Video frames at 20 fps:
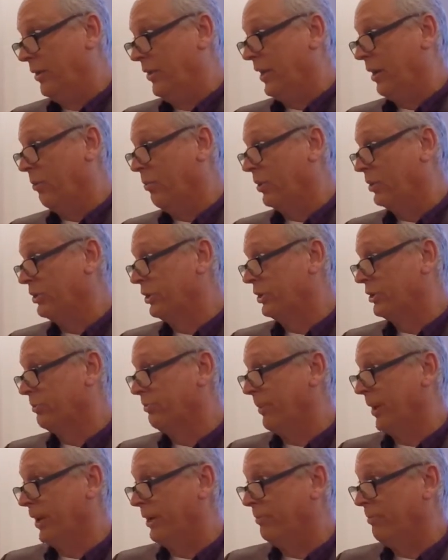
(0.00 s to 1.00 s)
that were just
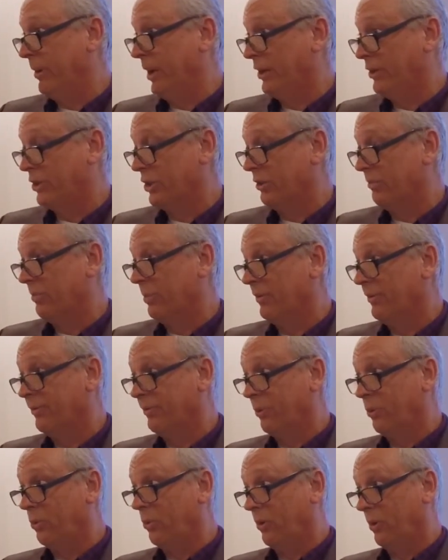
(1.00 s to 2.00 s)
made mention
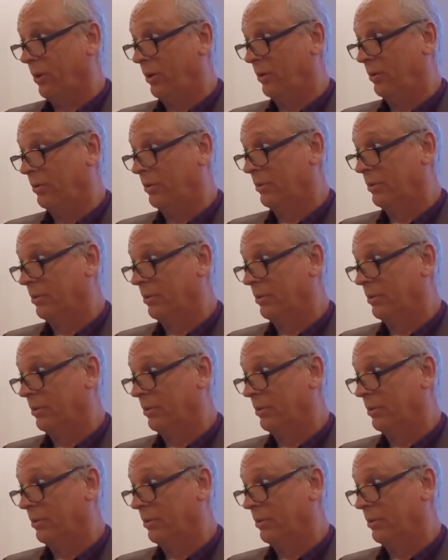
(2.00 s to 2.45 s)
before.